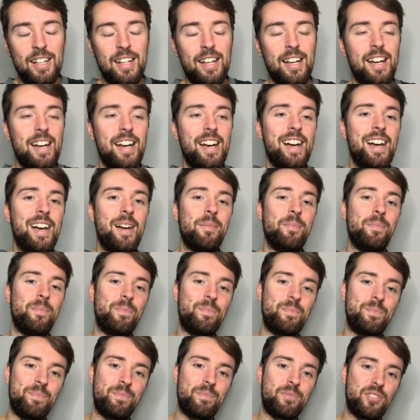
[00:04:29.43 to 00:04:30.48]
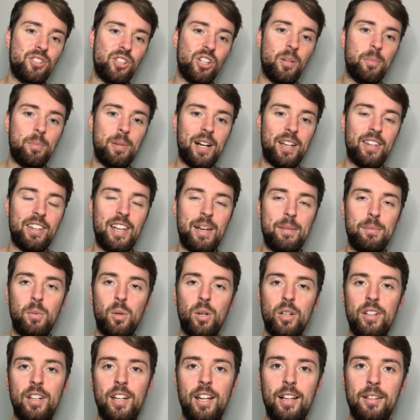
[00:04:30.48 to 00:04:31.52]
So I'll back them
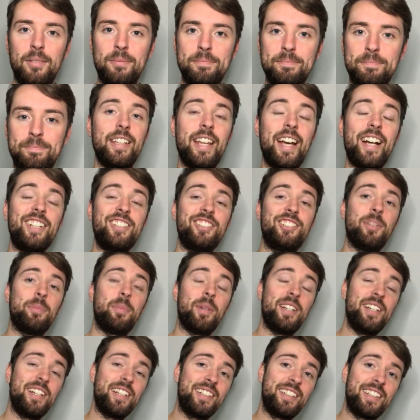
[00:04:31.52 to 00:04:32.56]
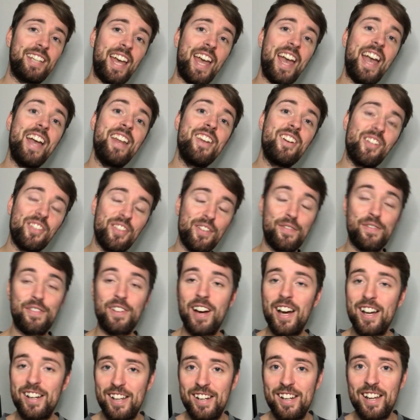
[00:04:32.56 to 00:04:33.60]
1-0. Next up, and again on the
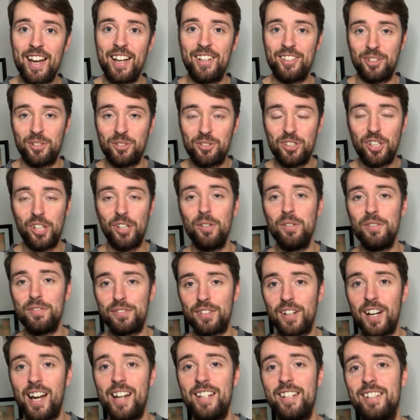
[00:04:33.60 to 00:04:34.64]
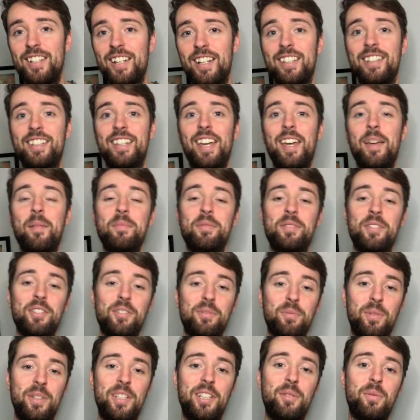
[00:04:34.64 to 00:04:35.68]
Friday night, so two Friday night games
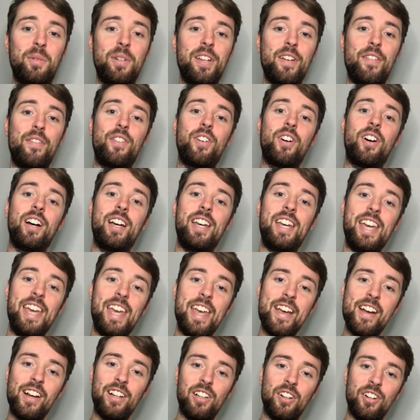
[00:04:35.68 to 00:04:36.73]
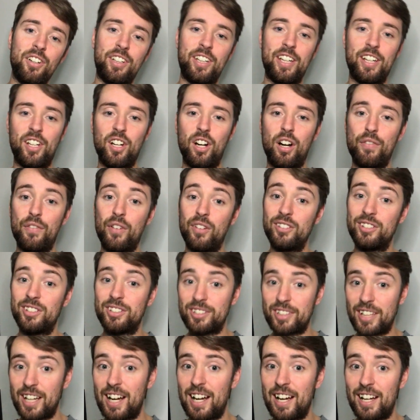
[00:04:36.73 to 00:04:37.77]
this week, we have got 8 o'clock kickoff on
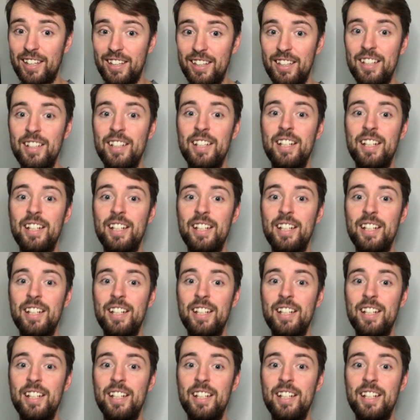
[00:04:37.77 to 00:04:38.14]
Sky,